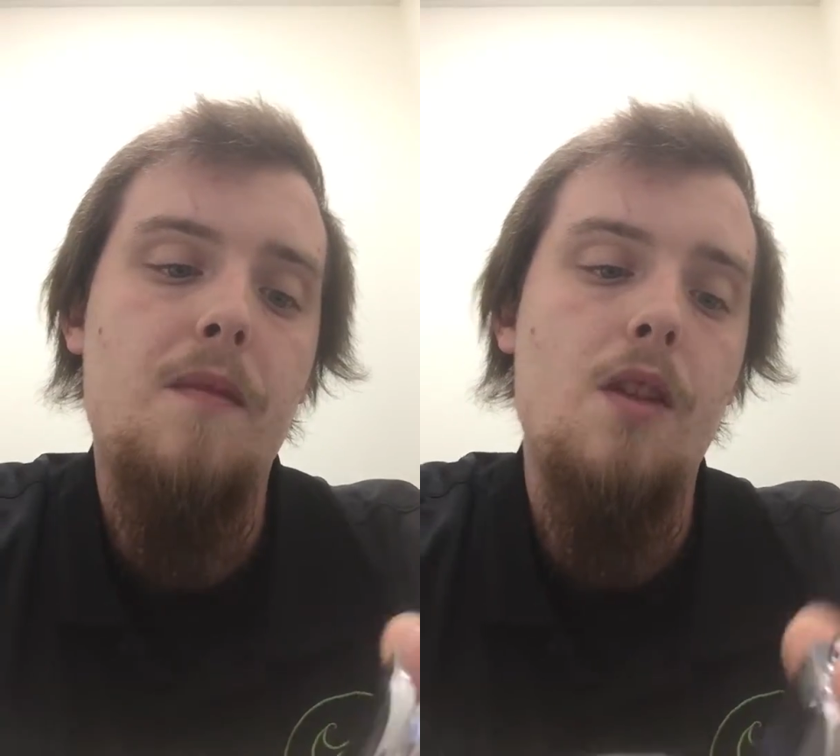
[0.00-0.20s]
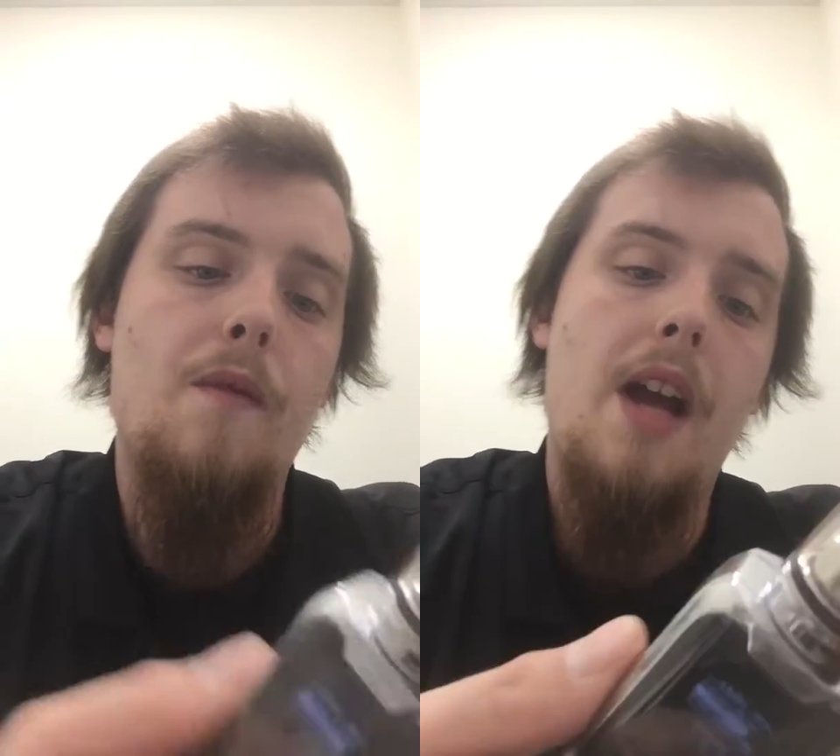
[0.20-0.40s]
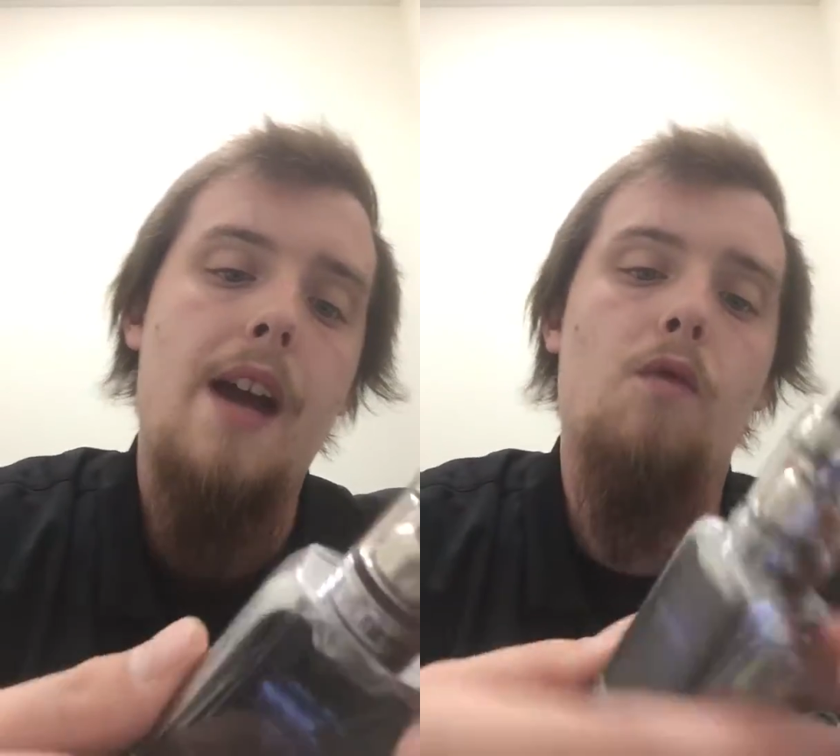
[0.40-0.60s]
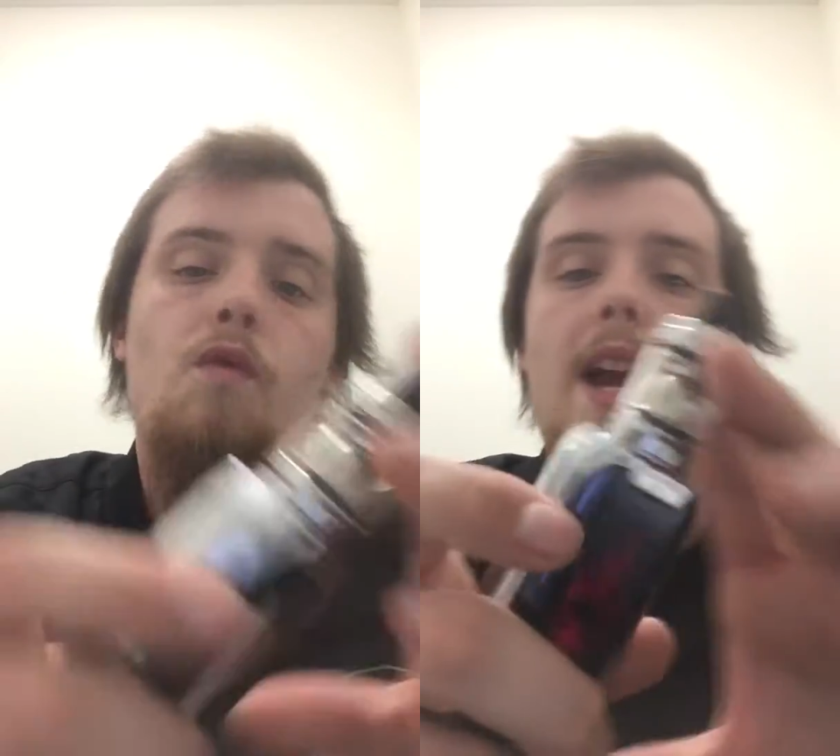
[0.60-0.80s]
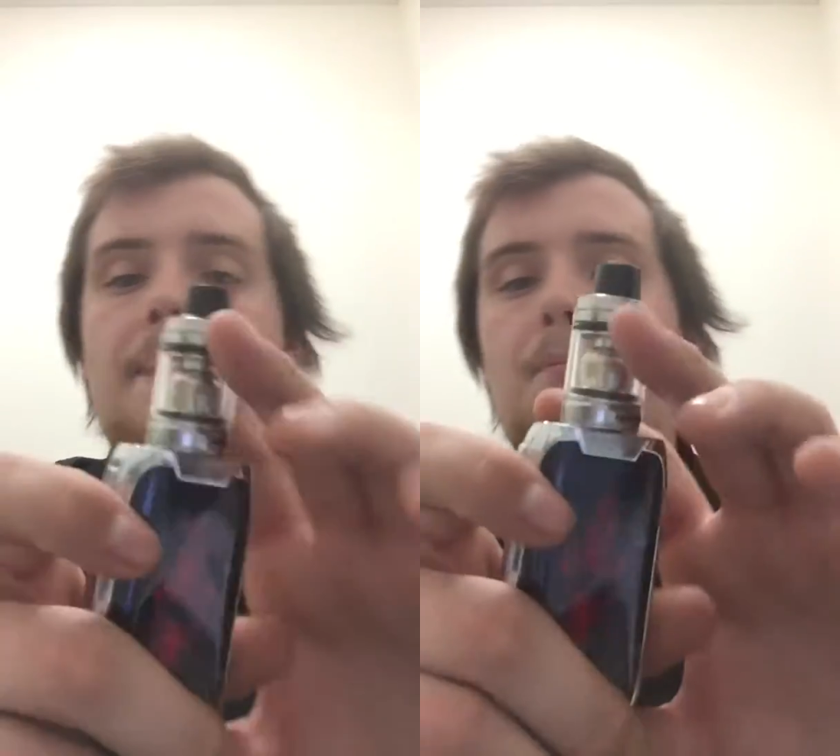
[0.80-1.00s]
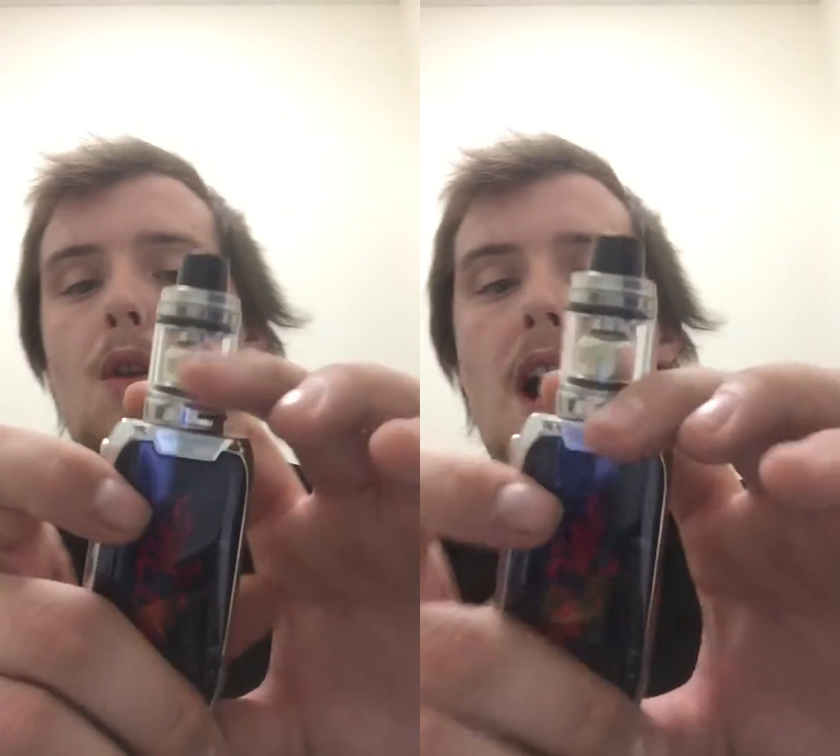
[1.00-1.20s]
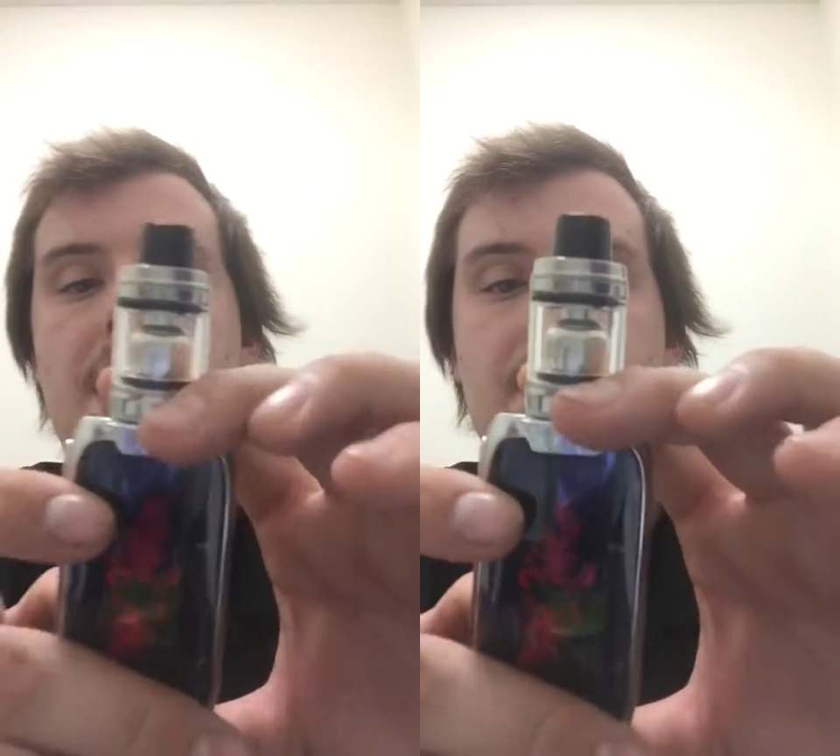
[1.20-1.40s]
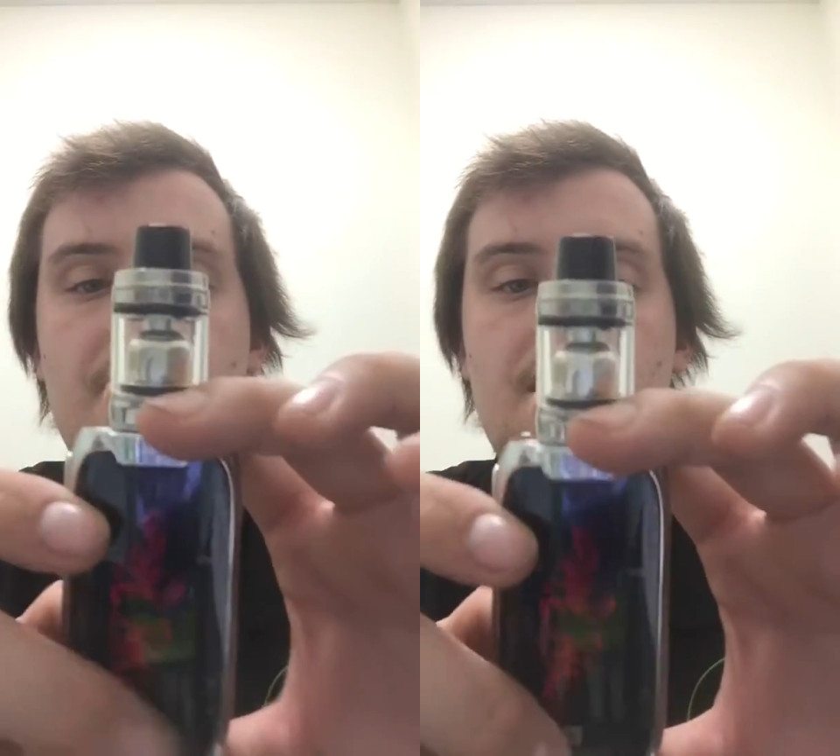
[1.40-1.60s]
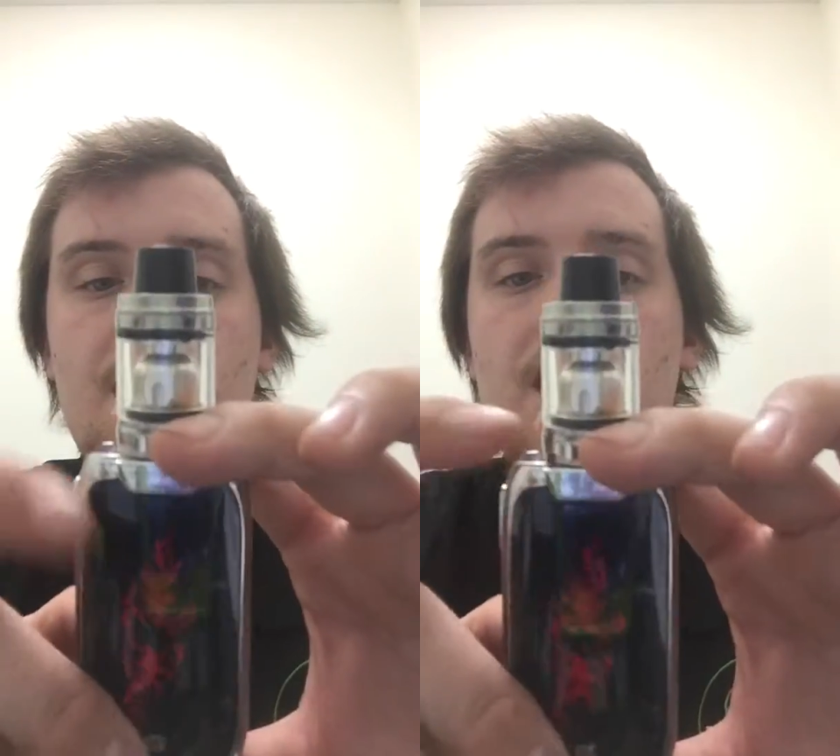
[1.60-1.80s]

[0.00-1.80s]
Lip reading: You've got a red bright.